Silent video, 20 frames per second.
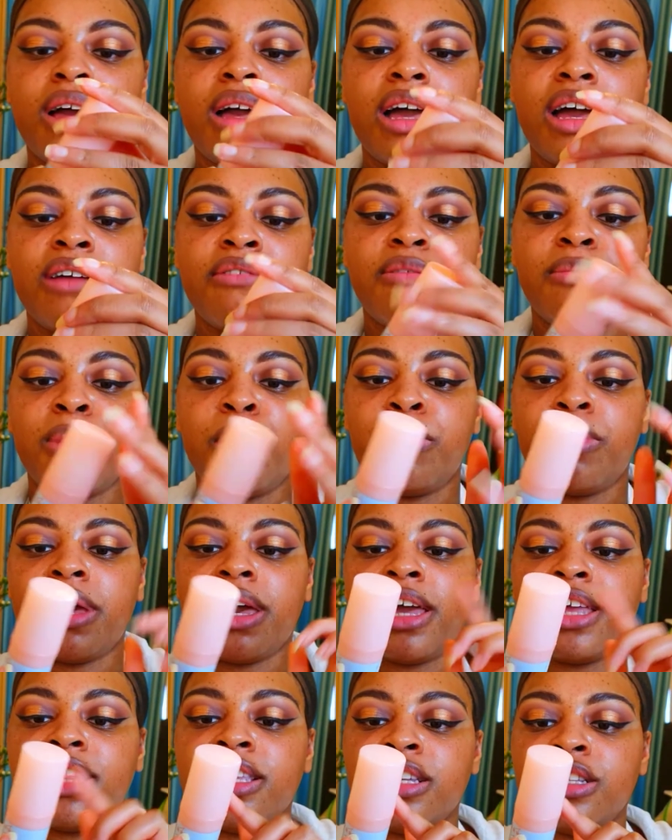I remember
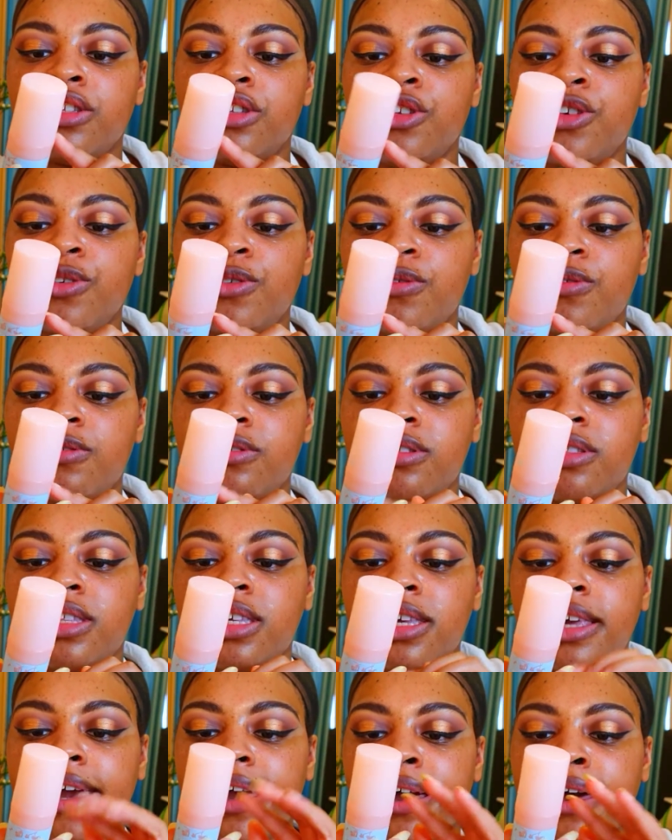I did use
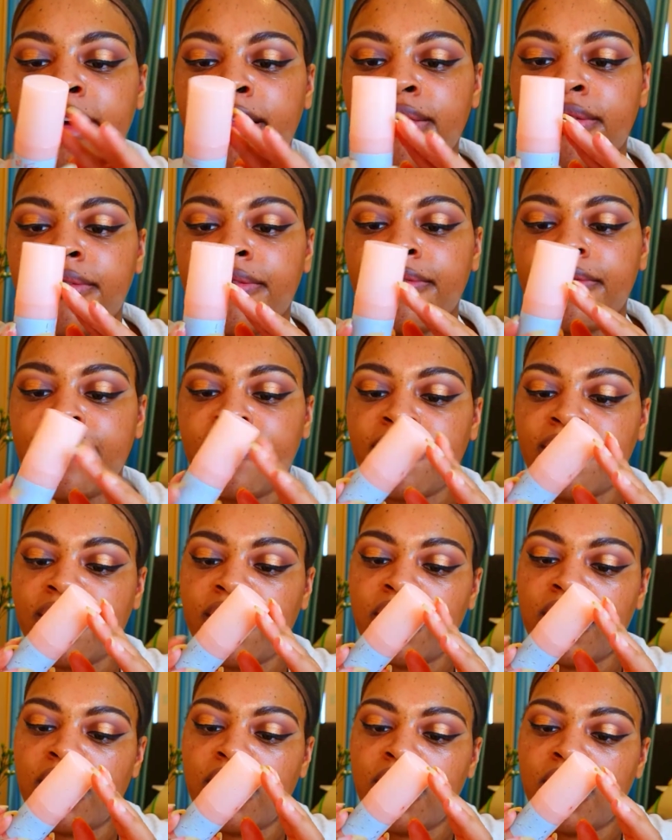the e.l.f.
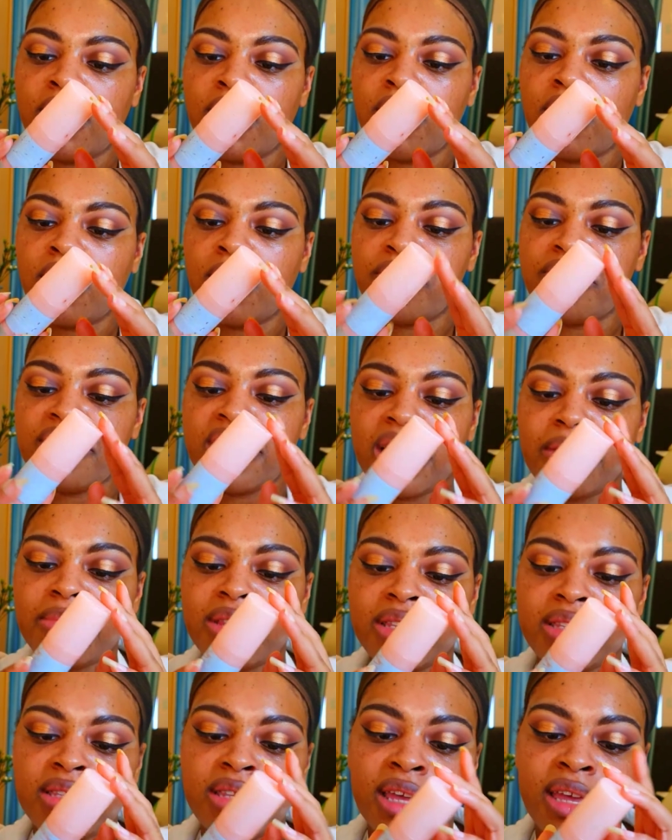
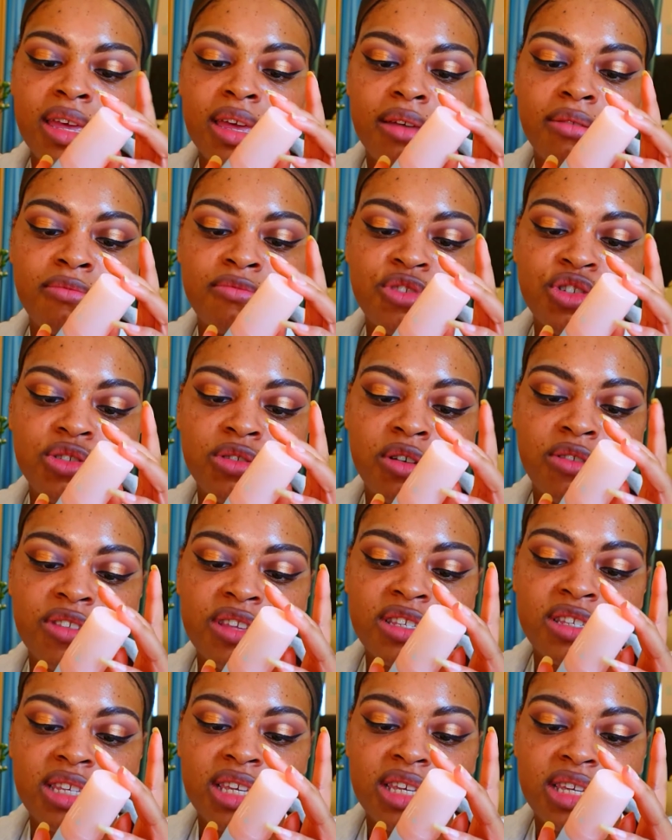priming stick. I'm sure
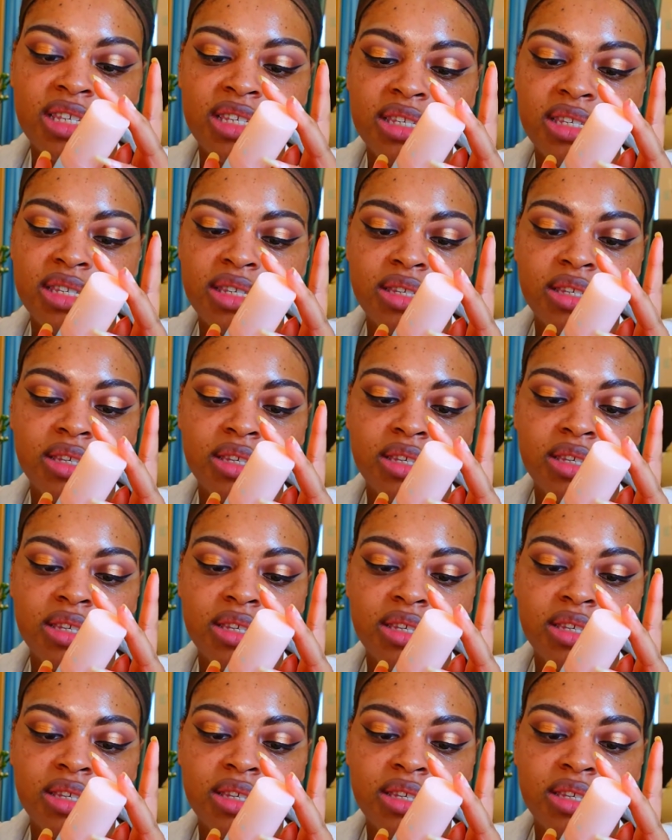this is,